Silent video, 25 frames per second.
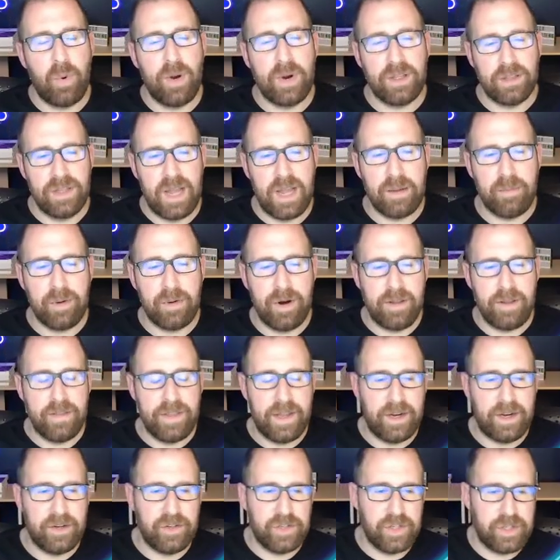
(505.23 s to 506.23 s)
library
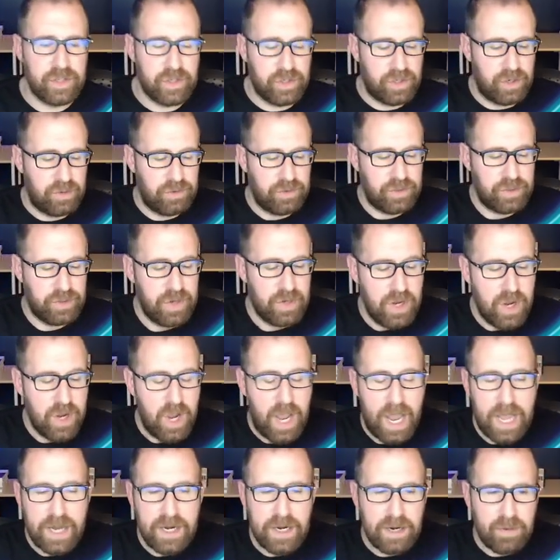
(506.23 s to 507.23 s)
that I just showed you.
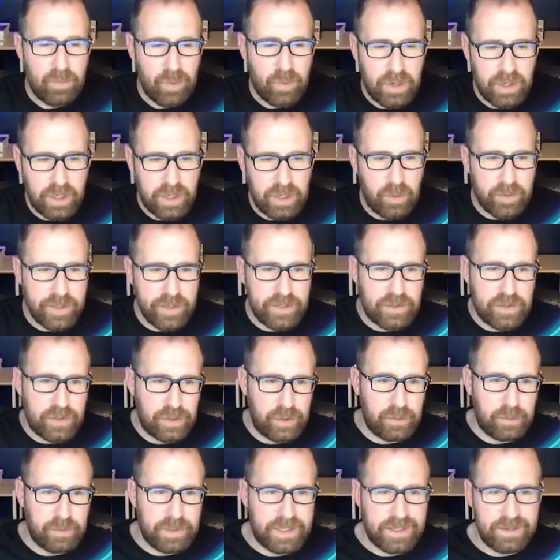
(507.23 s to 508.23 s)
And we're going to go with
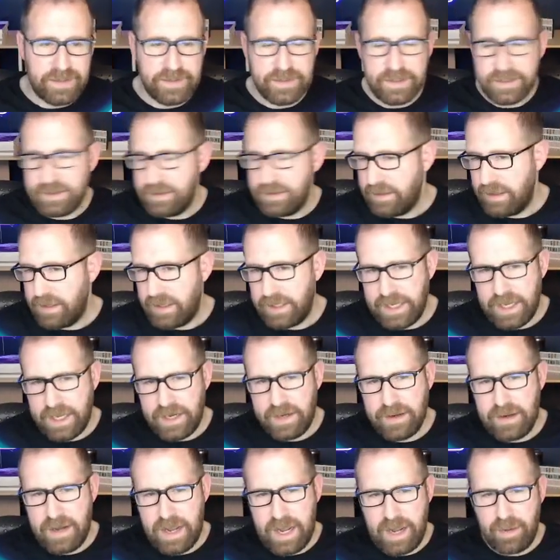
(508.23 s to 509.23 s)
two because,
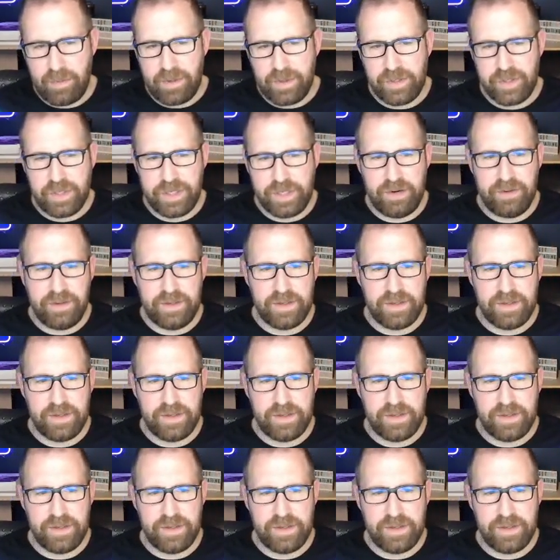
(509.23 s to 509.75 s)
again, I want to share this